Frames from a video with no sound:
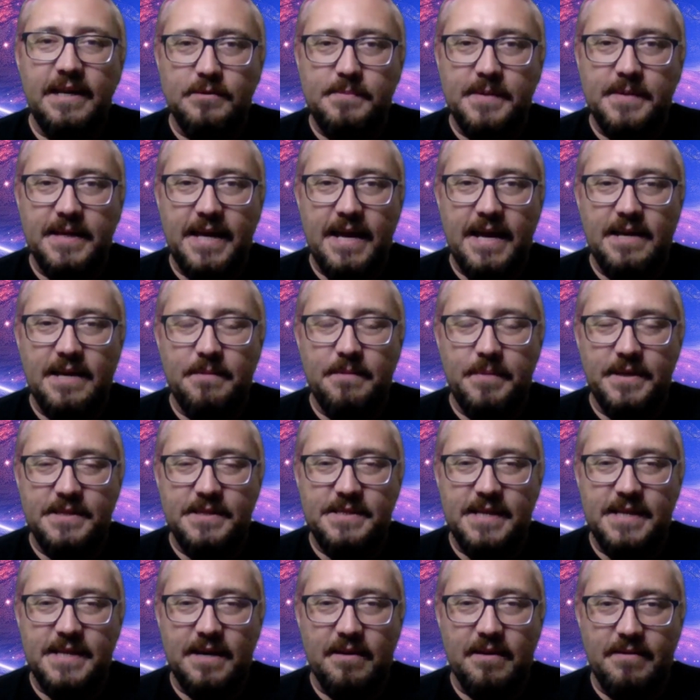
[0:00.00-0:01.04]
been getting a bit of
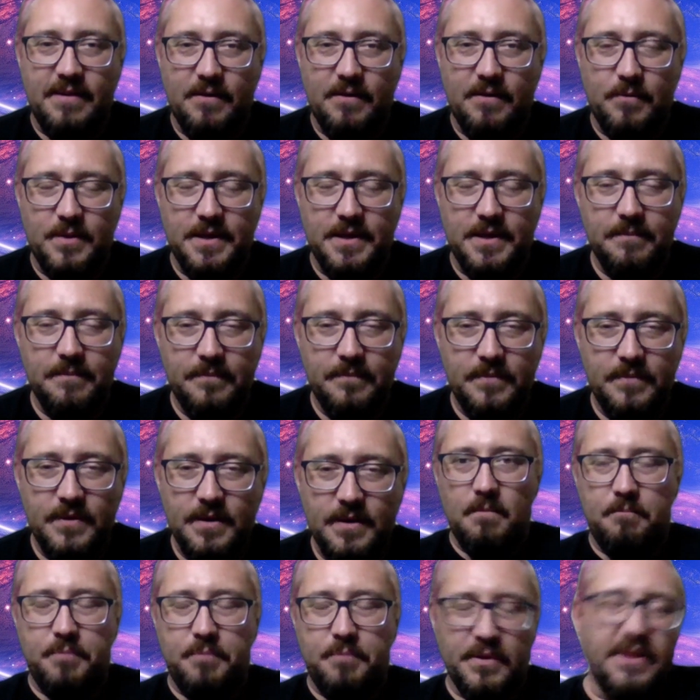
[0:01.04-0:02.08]
stick, I think, with it.
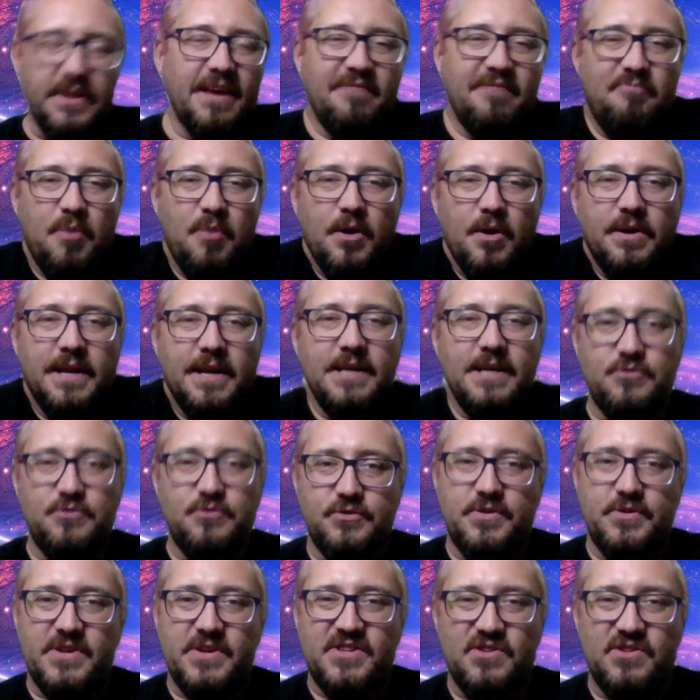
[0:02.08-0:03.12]
But they put an age
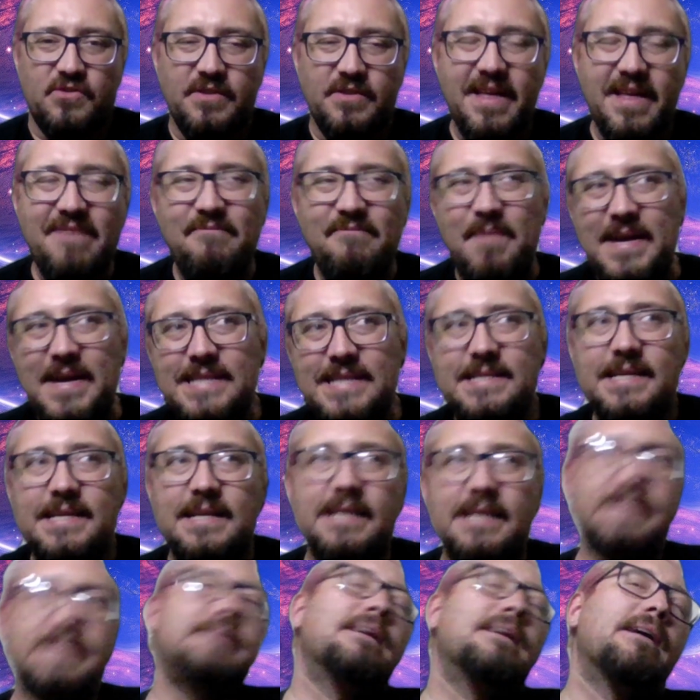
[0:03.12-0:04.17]
restriction on. They've
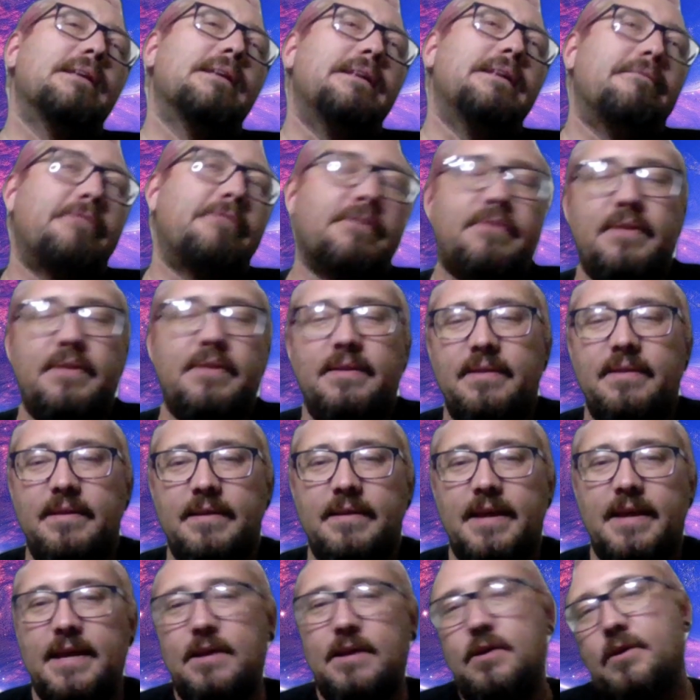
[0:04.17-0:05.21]
basically done everything that
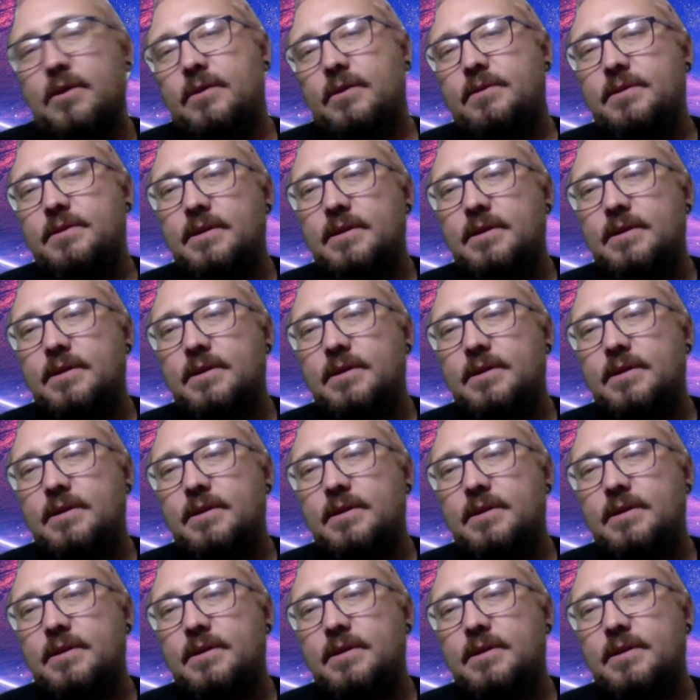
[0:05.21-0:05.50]
they could.